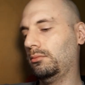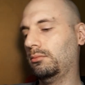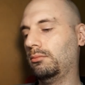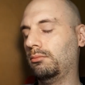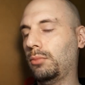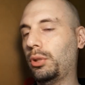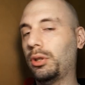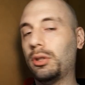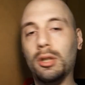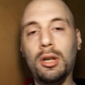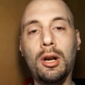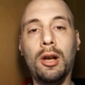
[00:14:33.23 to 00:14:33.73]

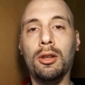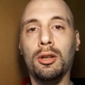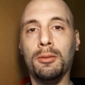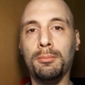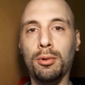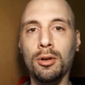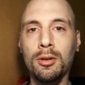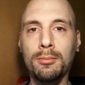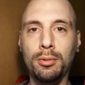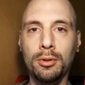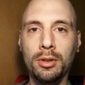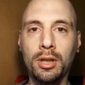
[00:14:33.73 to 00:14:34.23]
But The Color
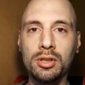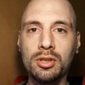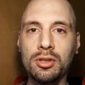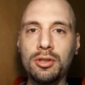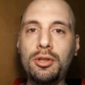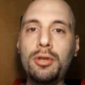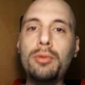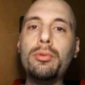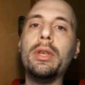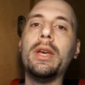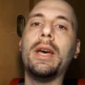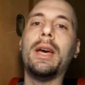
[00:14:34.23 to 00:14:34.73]
Purple doesn't
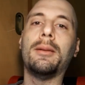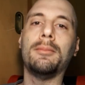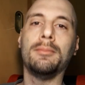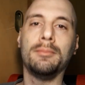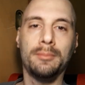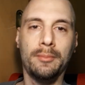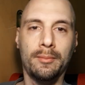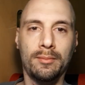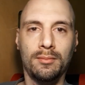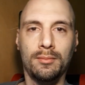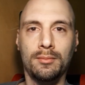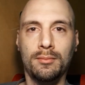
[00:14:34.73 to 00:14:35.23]
do that.
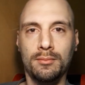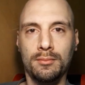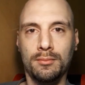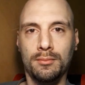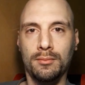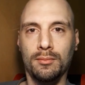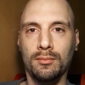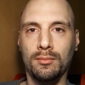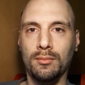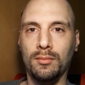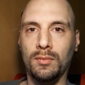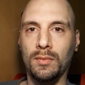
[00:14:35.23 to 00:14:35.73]

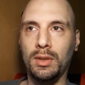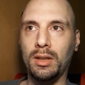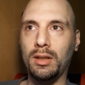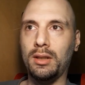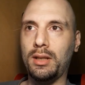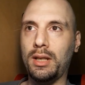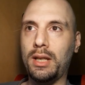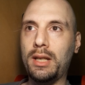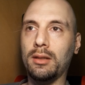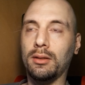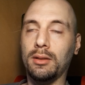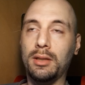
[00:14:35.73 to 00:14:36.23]

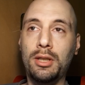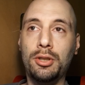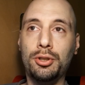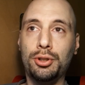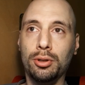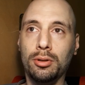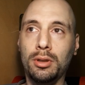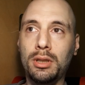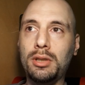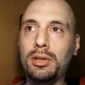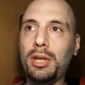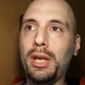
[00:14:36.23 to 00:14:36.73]
It
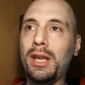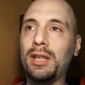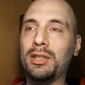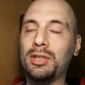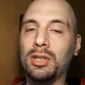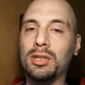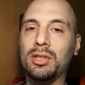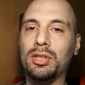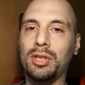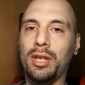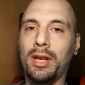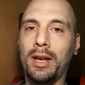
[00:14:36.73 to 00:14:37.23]
leisurely takes
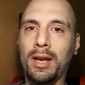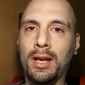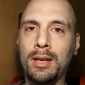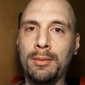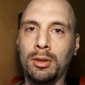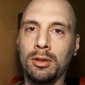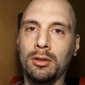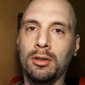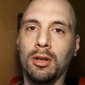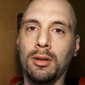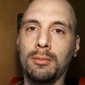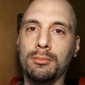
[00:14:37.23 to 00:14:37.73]
its time
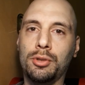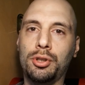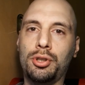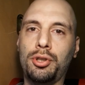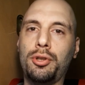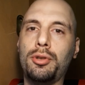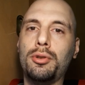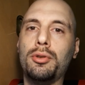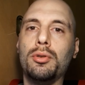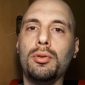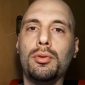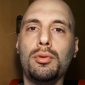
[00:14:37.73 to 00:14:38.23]
and comes
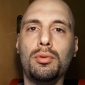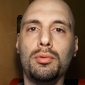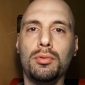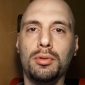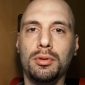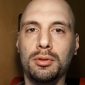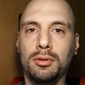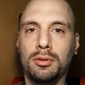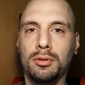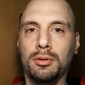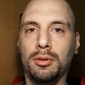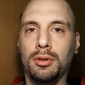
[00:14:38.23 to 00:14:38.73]
to
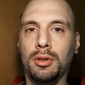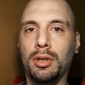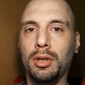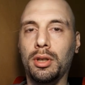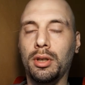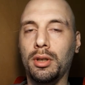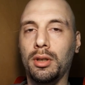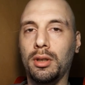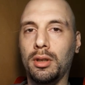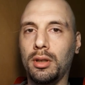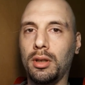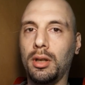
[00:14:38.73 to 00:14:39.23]

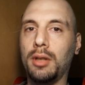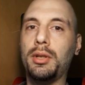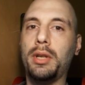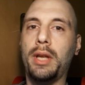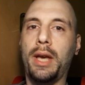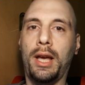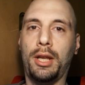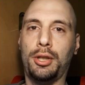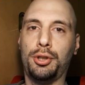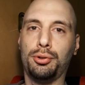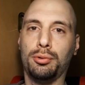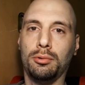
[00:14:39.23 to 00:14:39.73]
a
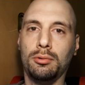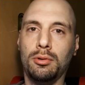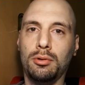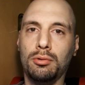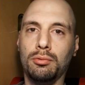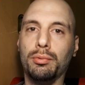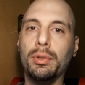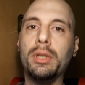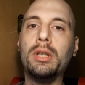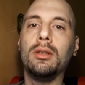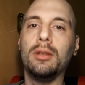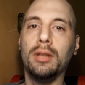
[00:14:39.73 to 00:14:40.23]
natural,
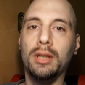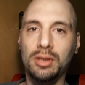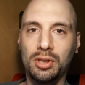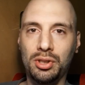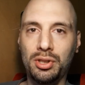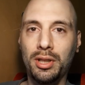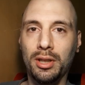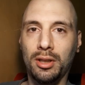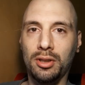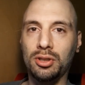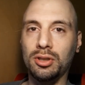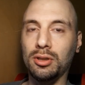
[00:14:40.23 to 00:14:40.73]

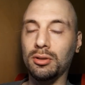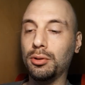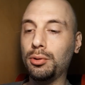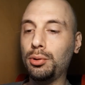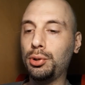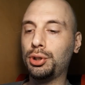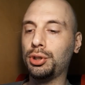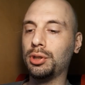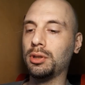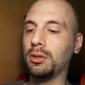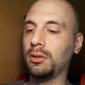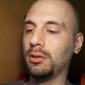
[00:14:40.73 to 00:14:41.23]
realistic
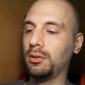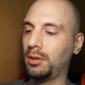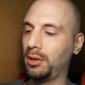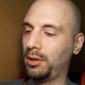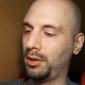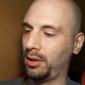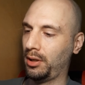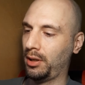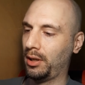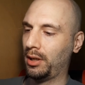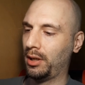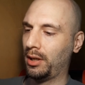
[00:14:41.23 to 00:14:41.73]
solution
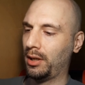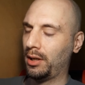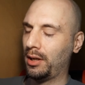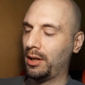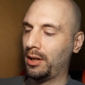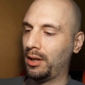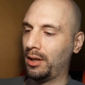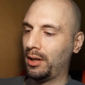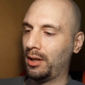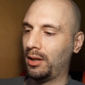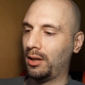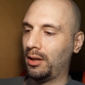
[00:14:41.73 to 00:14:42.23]

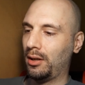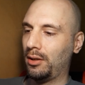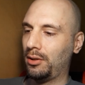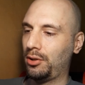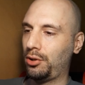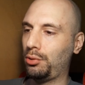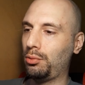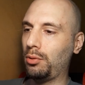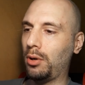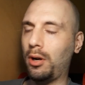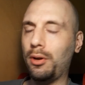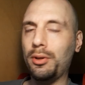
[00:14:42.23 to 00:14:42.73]

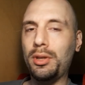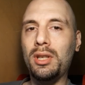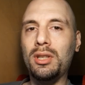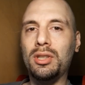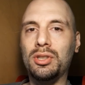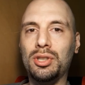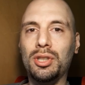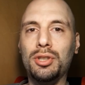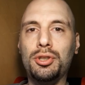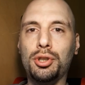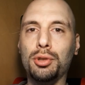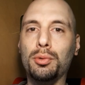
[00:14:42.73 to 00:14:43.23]
to all these
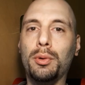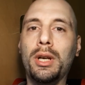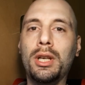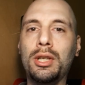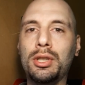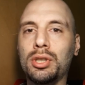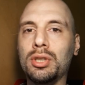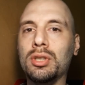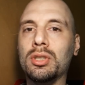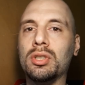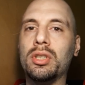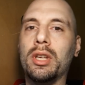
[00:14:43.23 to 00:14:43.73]

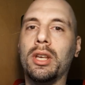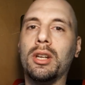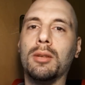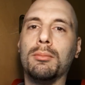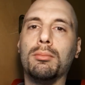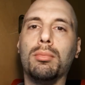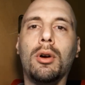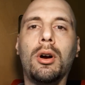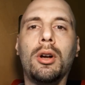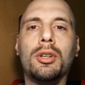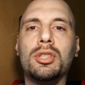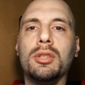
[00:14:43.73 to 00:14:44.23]
situations that are
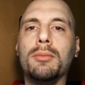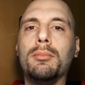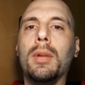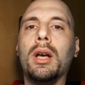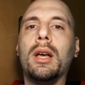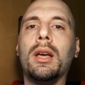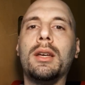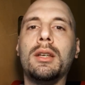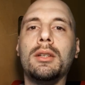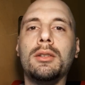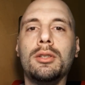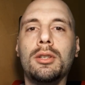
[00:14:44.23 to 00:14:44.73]
brought to
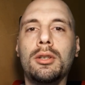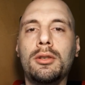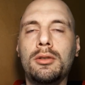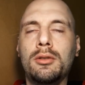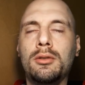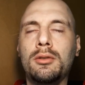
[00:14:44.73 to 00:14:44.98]
mind.